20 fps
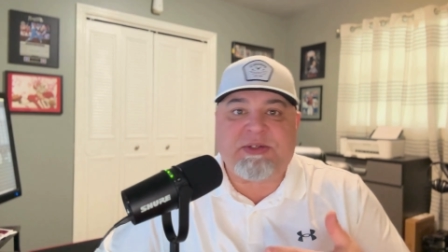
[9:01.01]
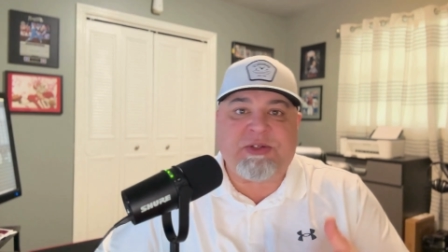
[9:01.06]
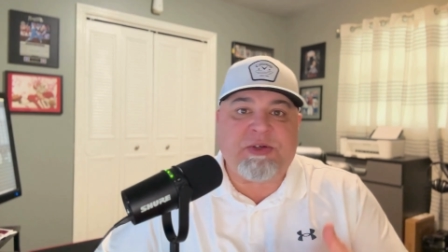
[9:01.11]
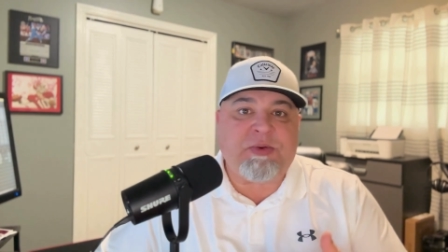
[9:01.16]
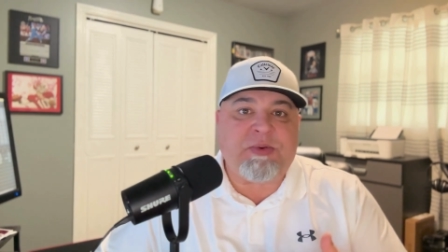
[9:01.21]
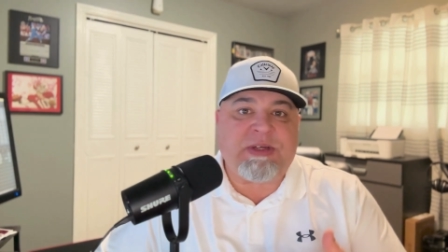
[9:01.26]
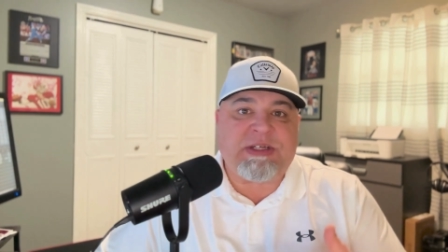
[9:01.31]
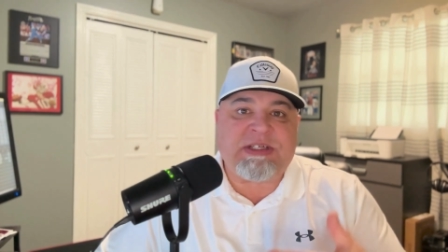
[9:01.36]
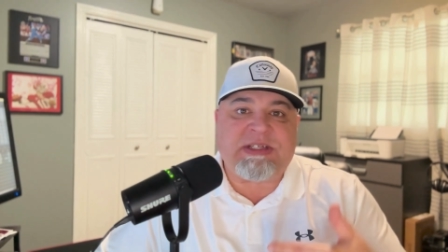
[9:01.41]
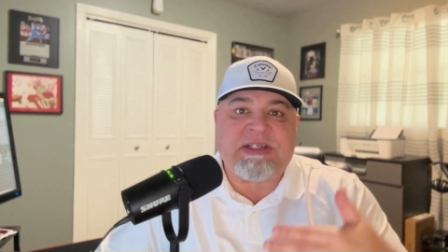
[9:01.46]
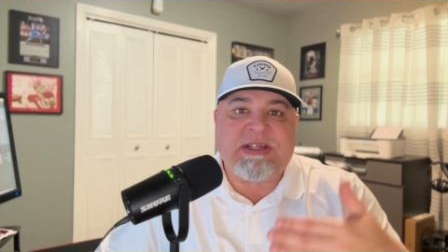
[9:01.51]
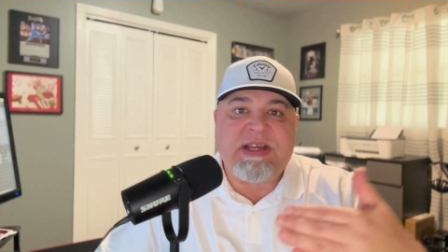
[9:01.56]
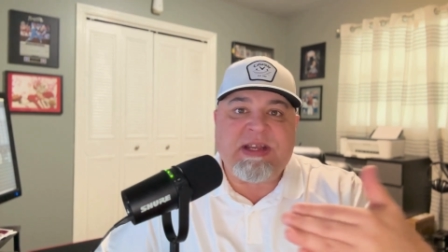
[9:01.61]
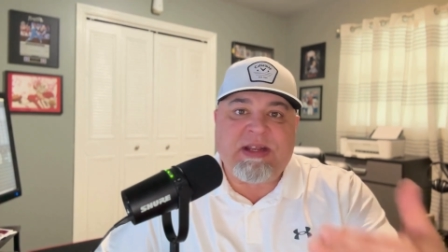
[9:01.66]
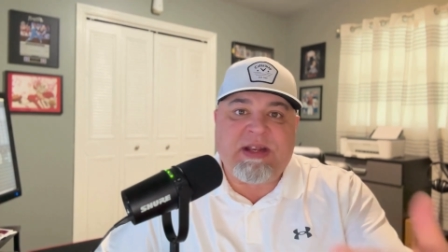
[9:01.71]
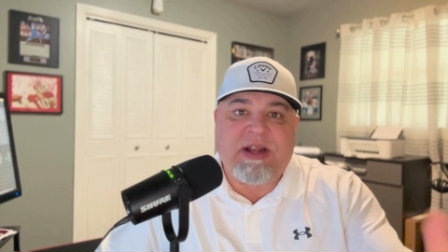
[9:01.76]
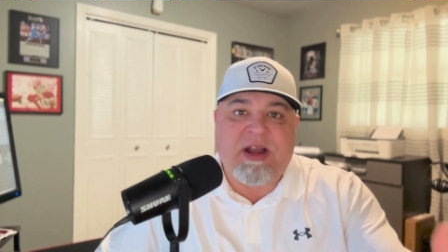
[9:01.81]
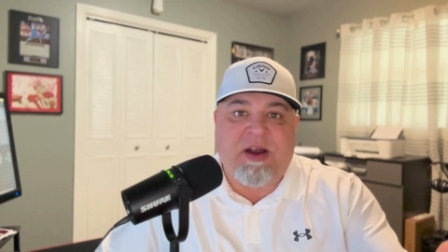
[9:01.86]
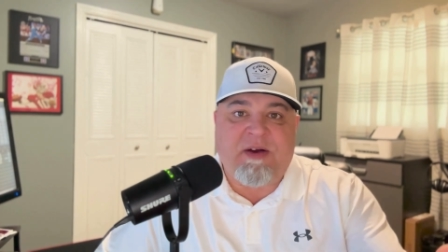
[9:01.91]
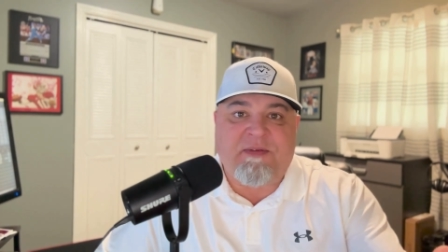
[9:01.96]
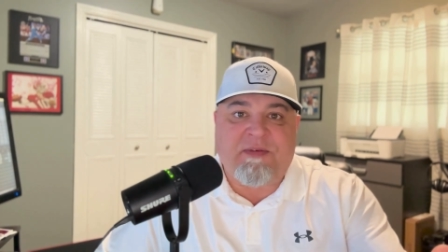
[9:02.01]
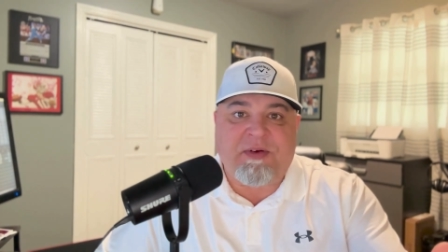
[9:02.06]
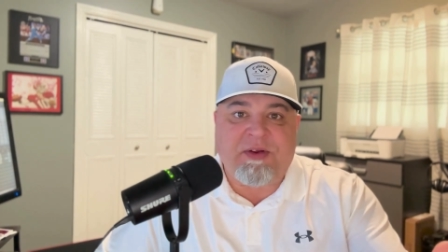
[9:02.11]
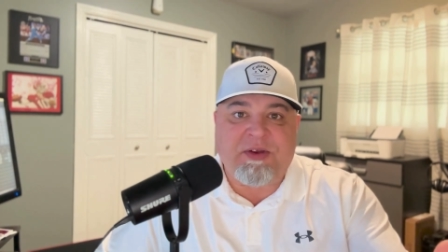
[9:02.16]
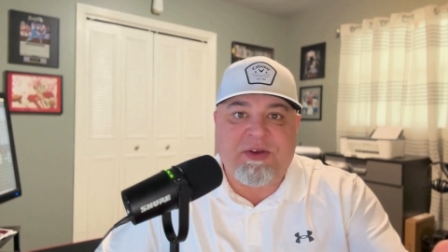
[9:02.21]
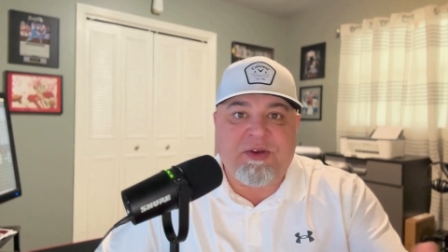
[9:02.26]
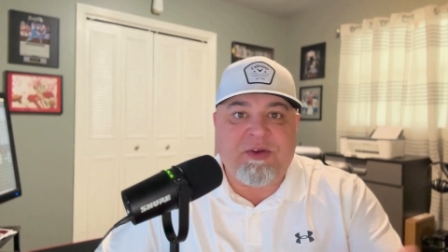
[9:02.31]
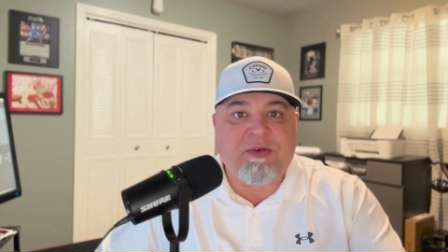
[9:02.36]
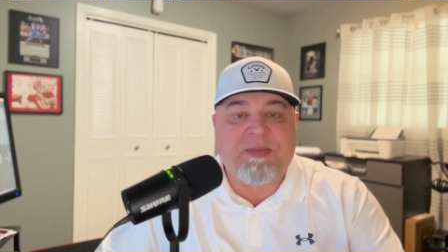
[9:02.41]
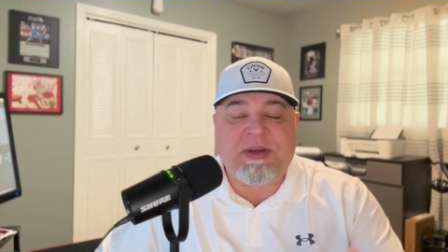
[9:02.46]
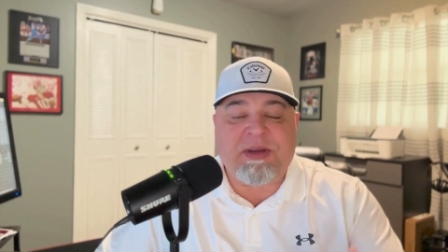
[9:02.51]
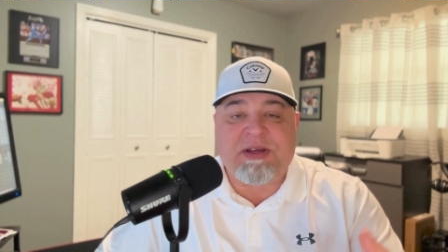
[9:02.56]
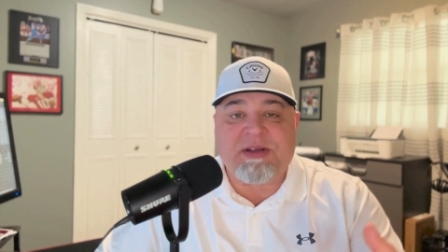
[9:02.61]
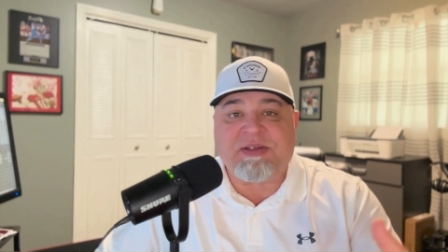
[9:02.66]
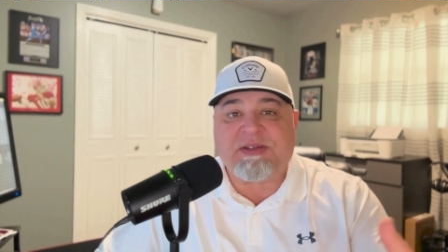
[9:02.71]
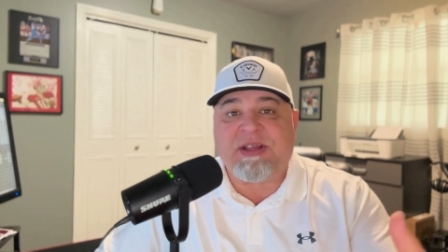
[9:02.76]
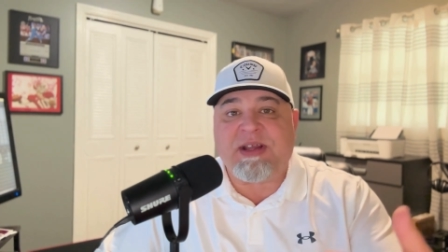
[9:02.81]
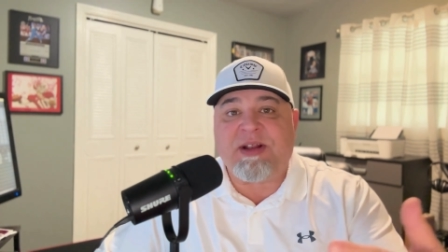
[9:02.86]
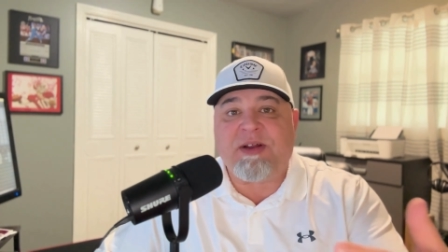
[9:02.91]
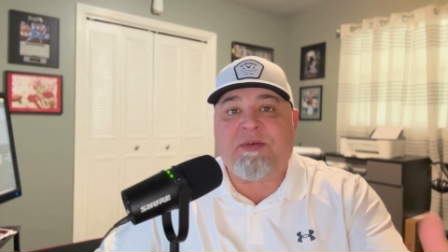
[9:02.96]
to extend an offer to you
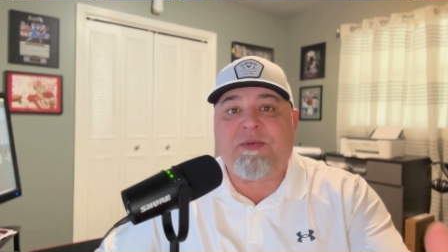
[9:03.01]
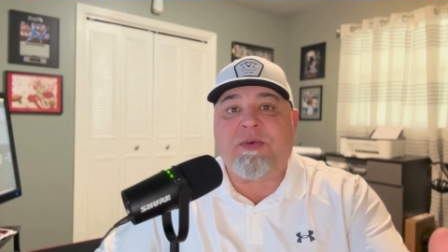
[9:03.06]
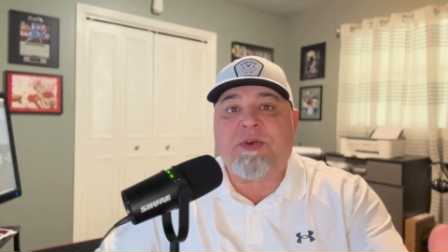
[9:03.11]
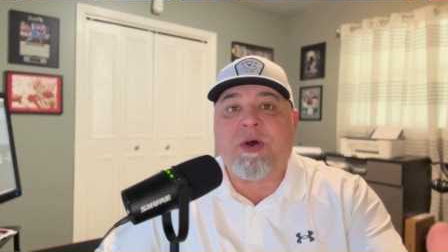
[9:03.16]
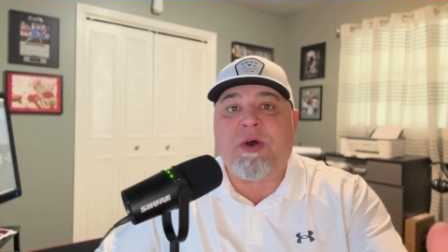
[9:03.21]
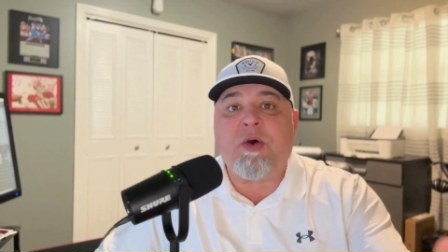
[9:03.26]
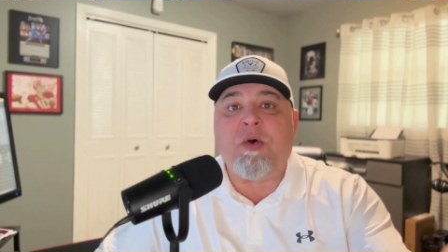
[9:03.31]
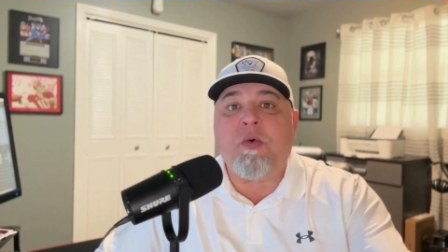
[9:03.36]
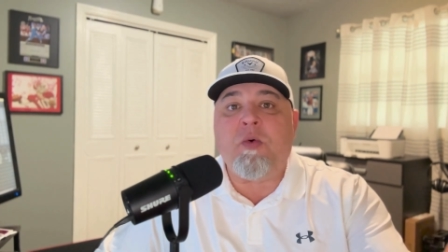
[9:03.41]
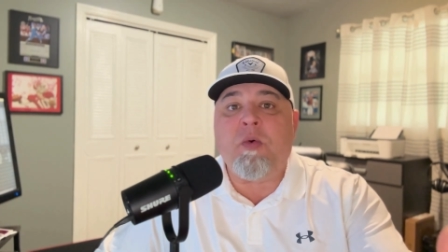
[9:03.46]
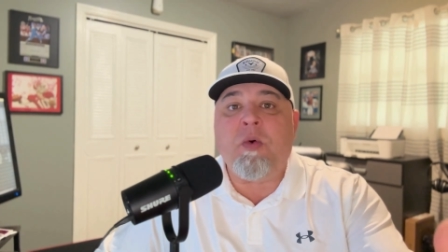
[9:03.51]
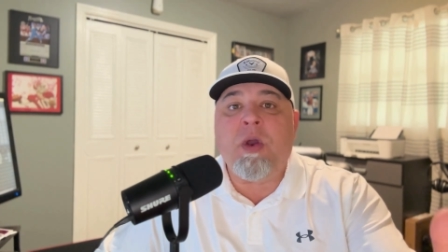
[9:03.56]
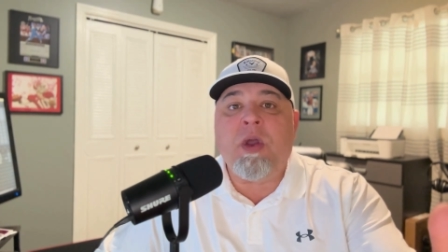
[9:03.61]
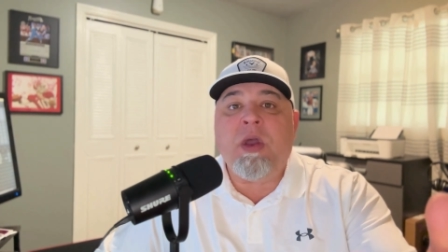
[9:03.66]
because they don't know